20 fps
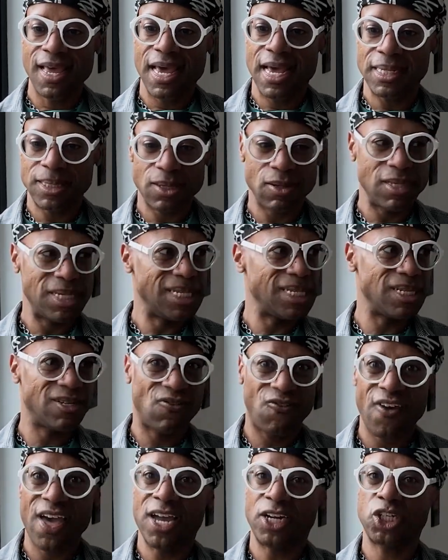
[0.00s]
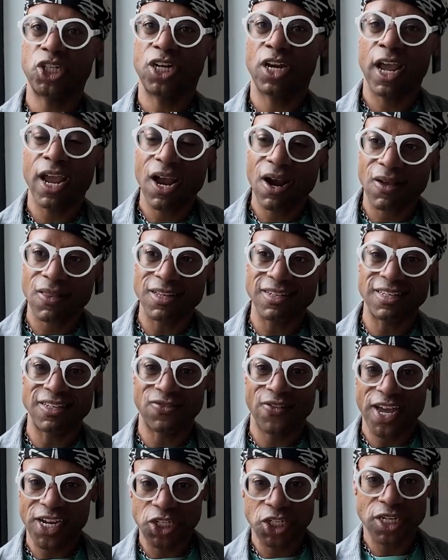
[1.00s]
And so this is fashion hair. This is
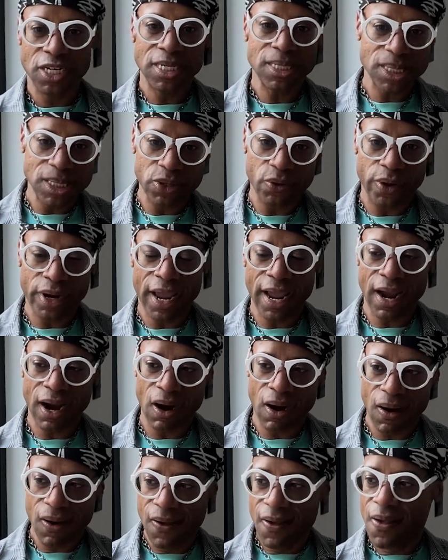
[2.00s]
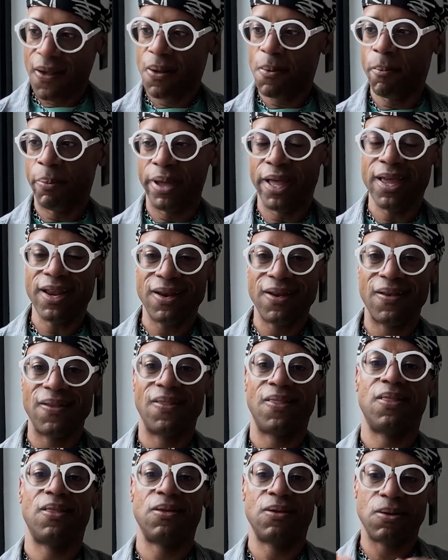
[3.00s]
fashion history hair, but
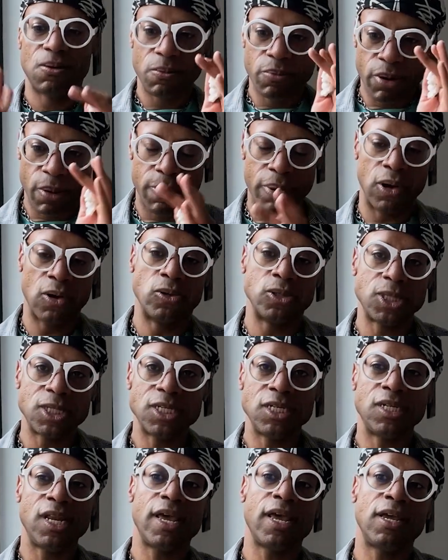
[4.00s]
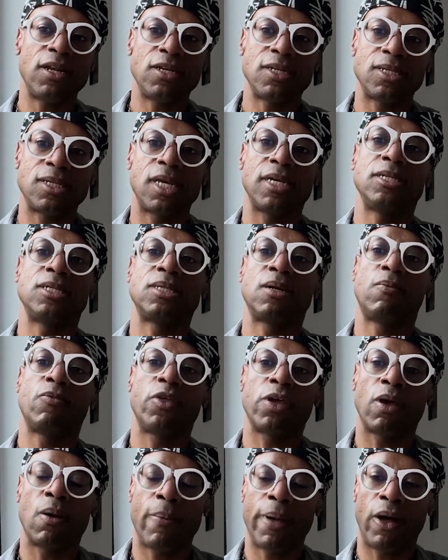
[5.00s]
proposed today to say
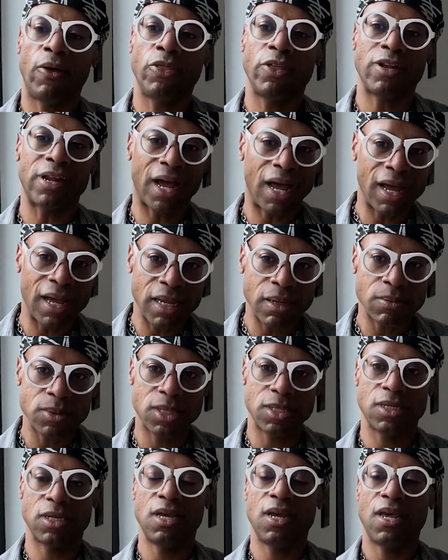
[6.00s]
something about the times.